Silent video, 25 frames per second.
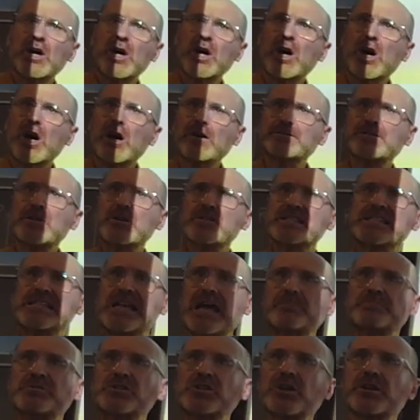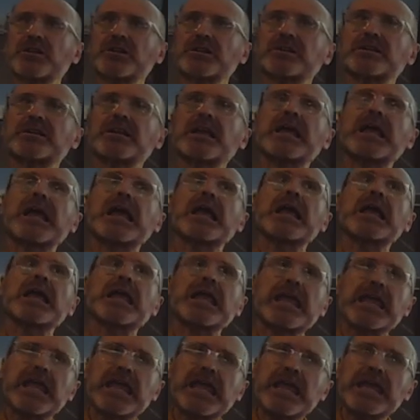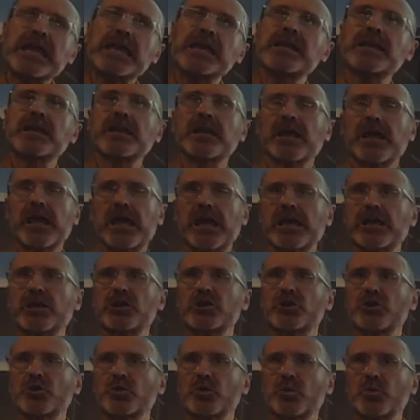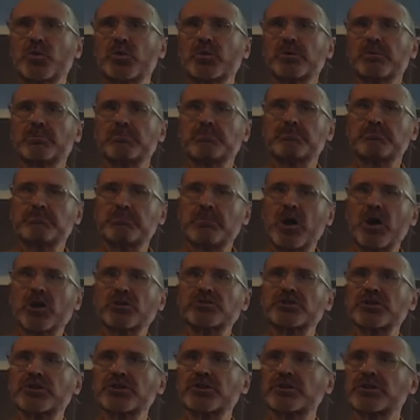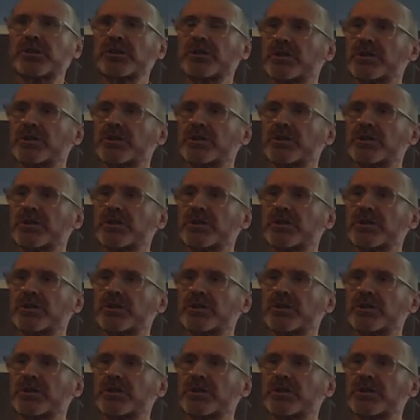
of consumption in a new modern